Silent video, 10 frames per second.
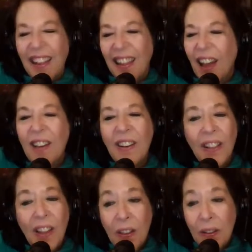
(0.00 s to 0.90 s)

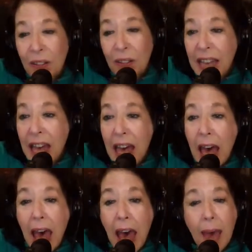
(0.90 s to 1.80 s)
Long, long
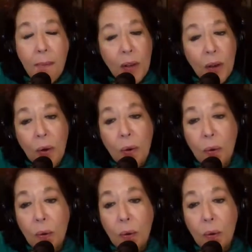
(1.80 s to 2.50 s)
time ago,